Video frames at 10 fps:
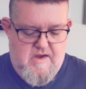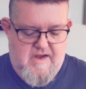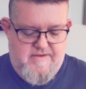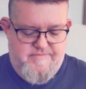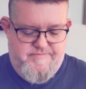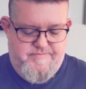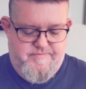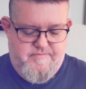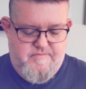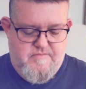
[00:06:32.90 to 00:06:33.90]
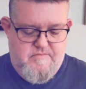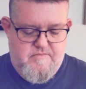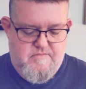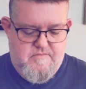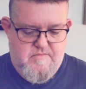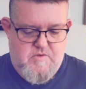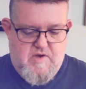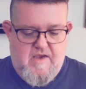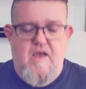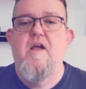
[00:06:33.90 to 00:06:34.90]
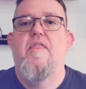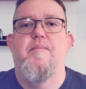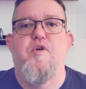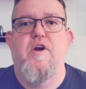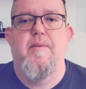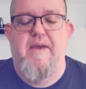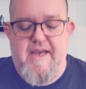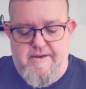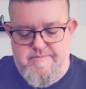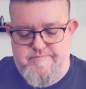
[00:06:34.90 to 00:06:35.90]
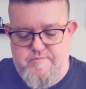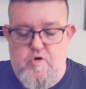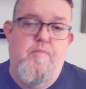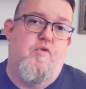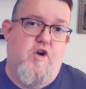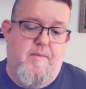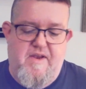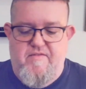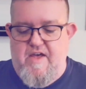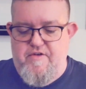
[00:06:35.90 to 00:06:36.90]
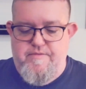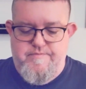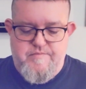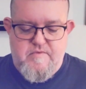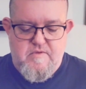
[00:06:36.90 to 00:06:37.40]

Oh, okay. The Broken Me, or Broken Me rather.